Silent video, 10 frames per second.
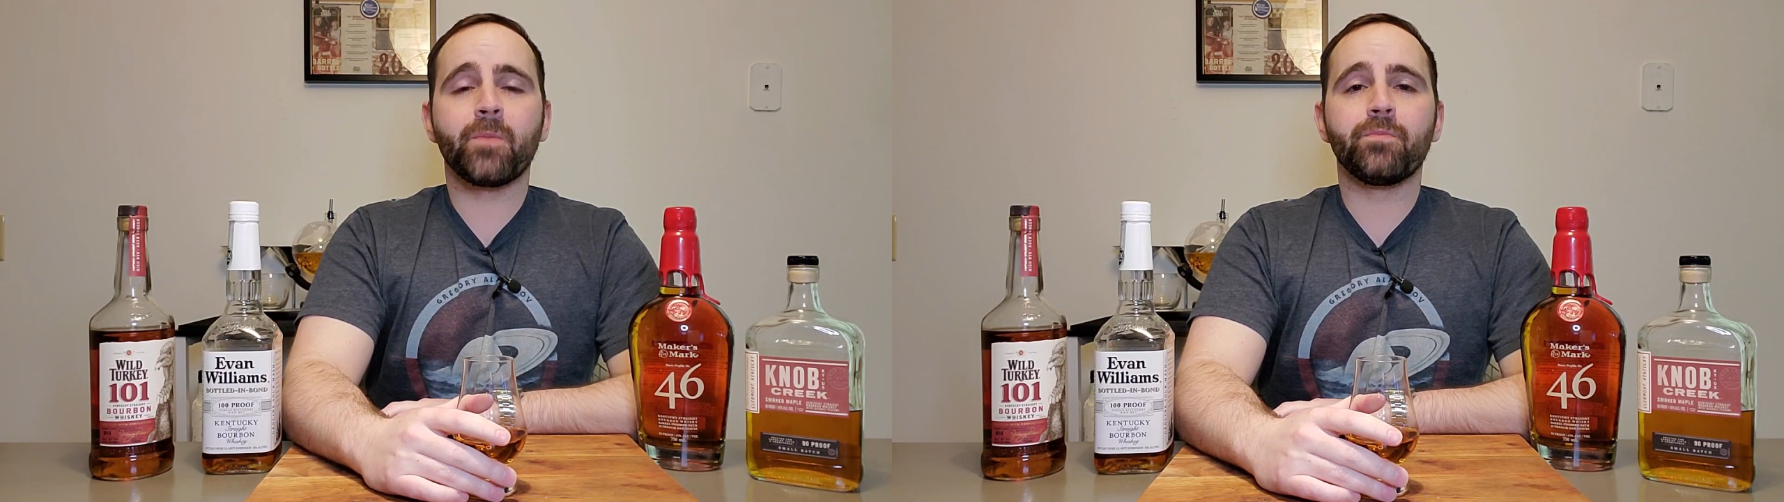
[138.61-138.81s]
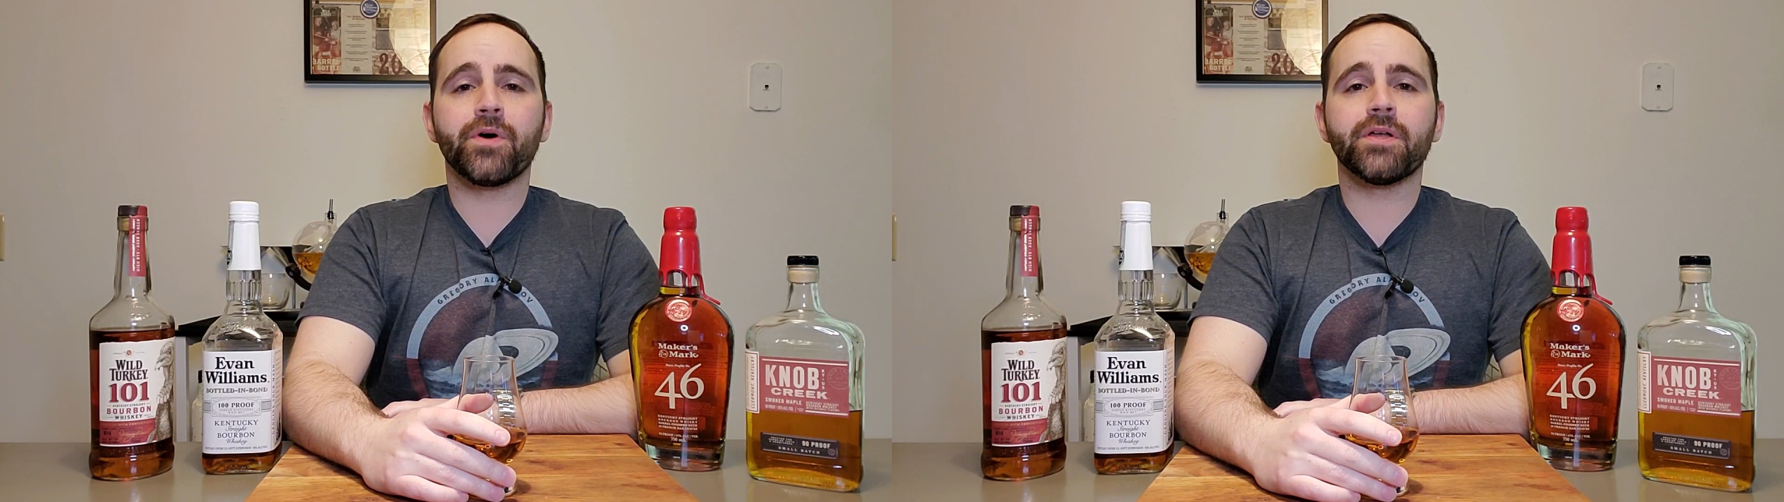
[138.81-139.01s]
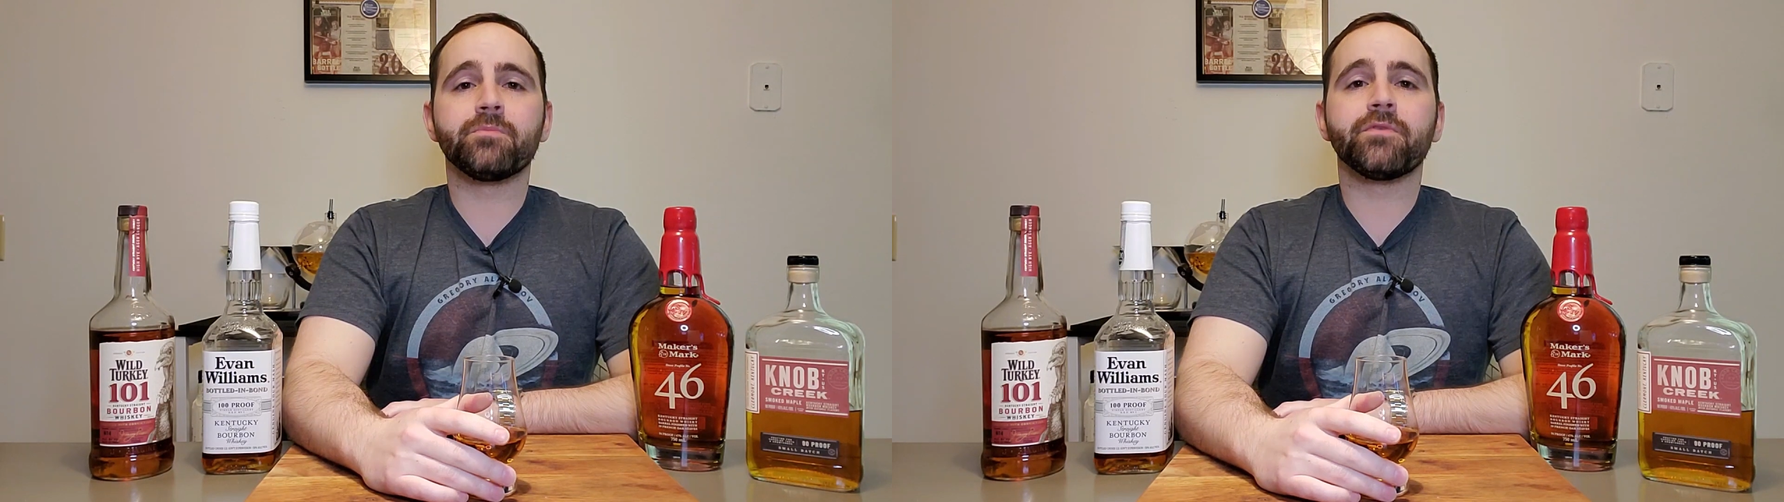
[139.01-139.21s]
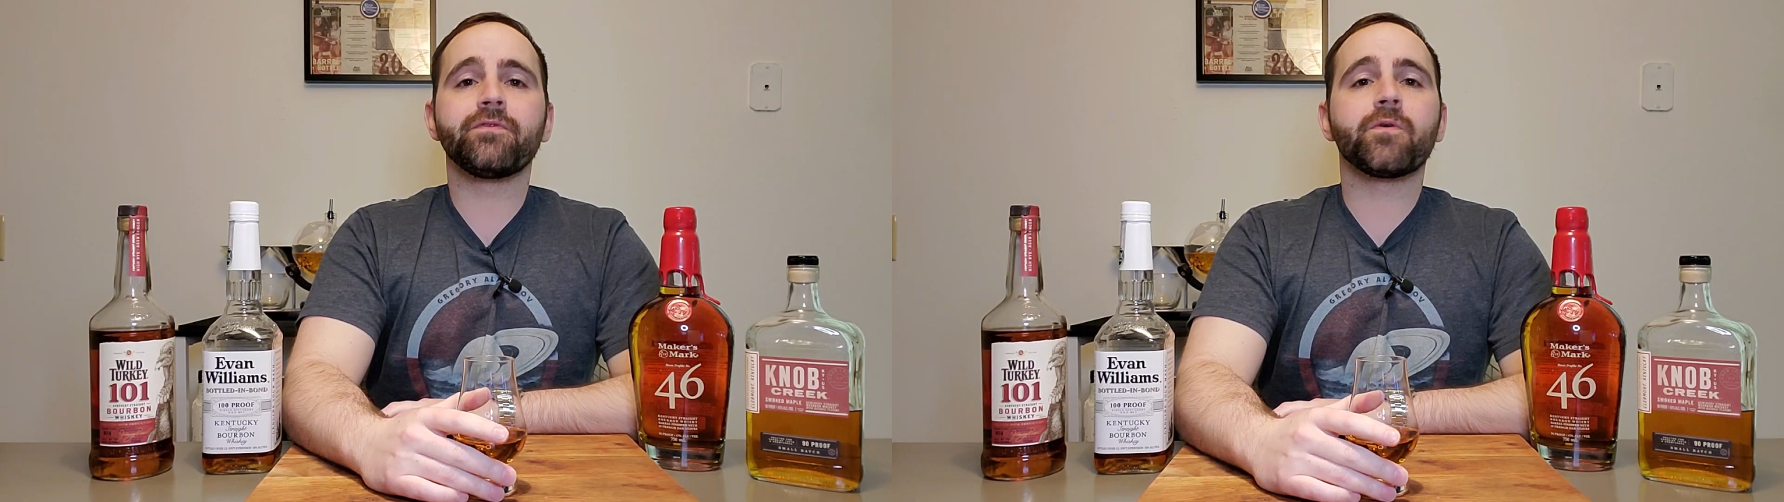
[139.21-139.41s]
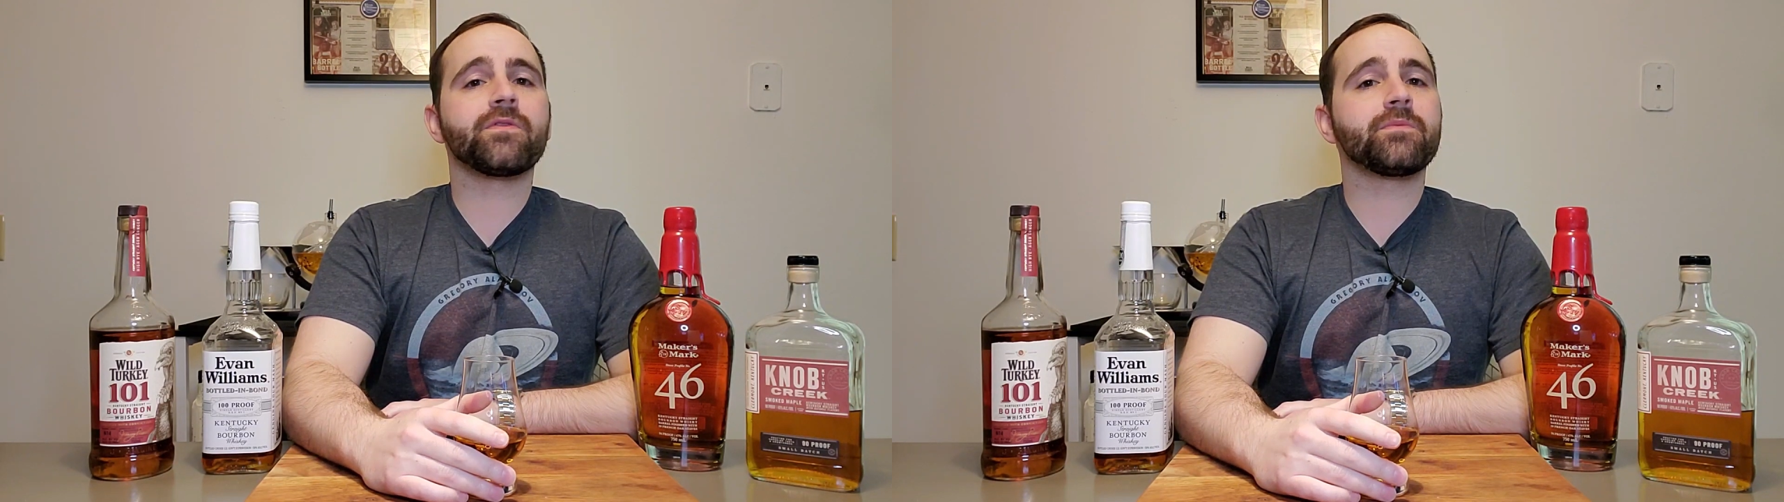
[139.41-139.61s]
but
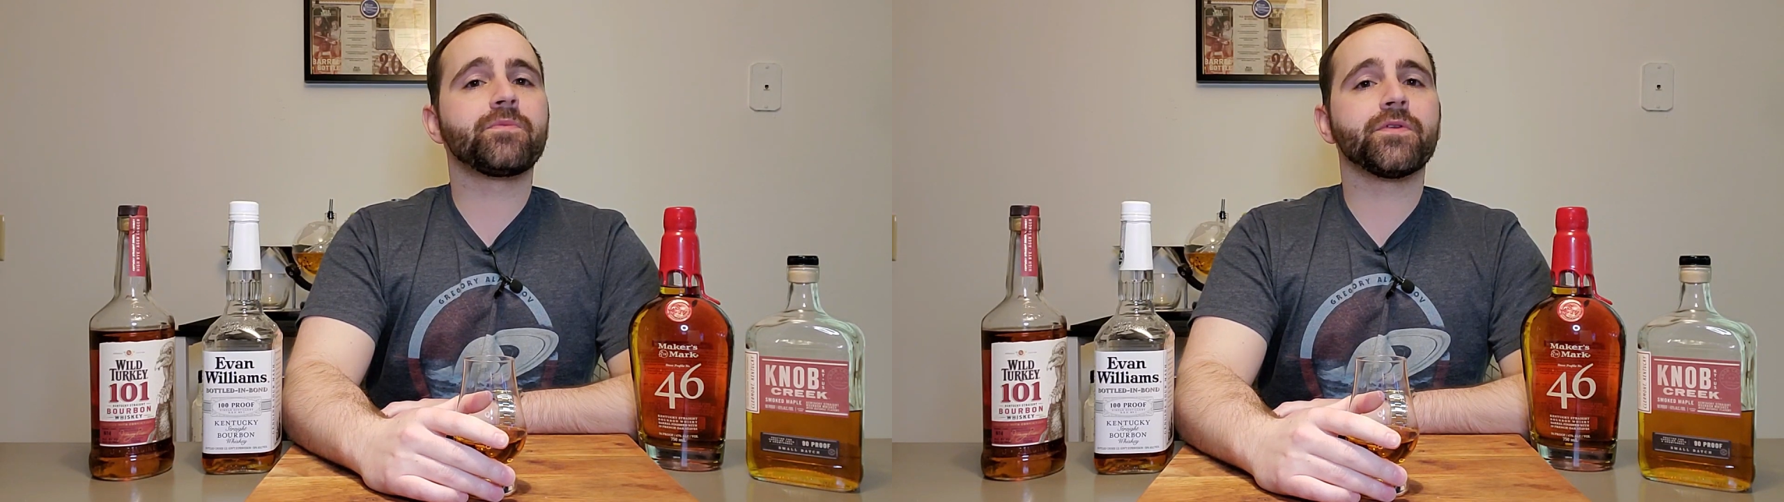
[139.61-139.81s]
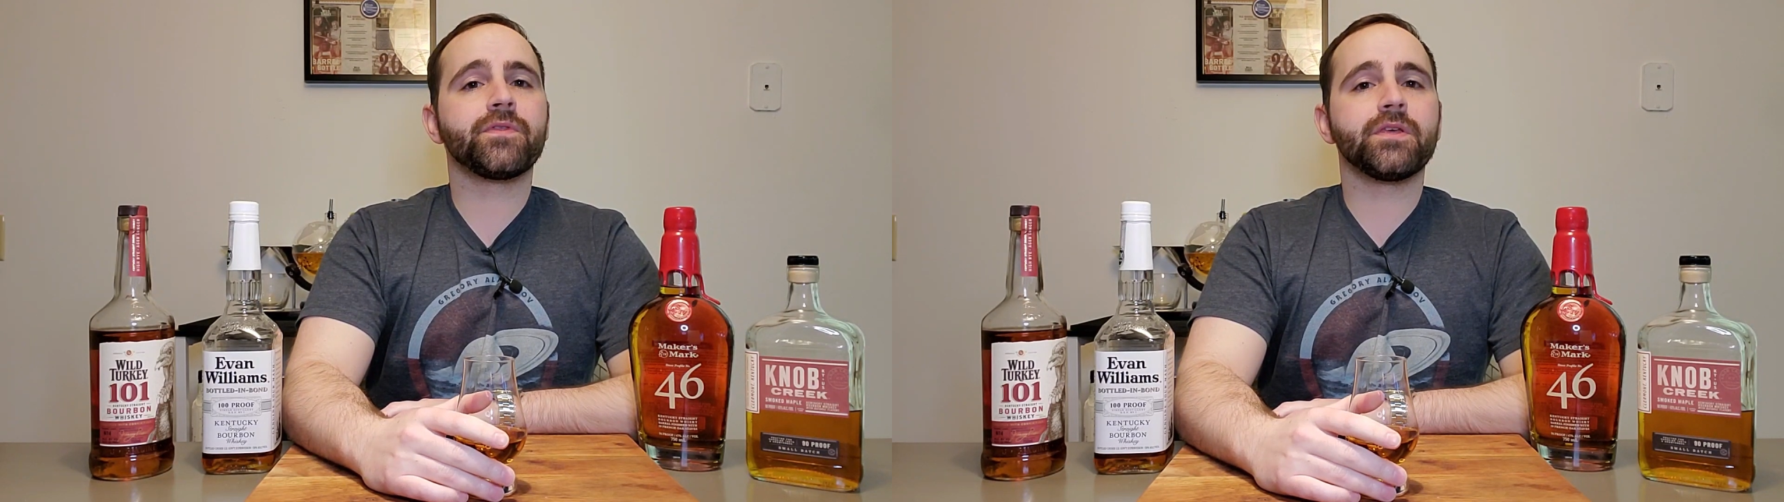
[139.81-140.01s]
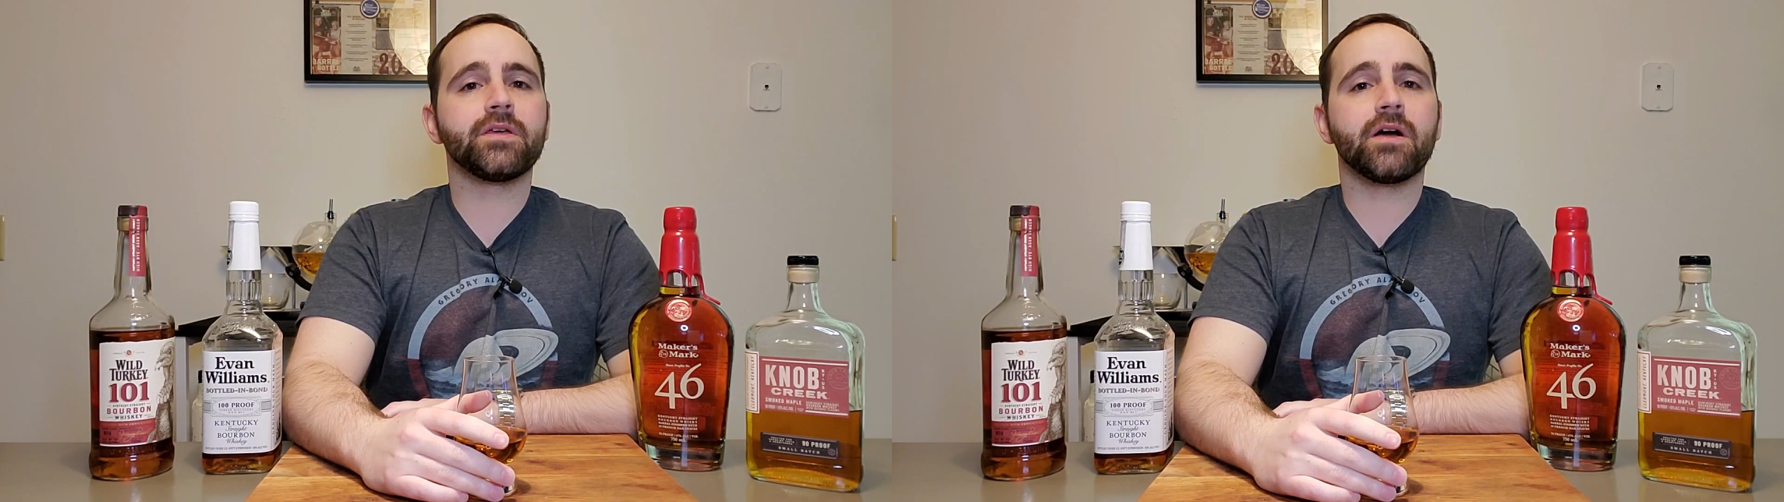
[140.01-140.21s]
before they put the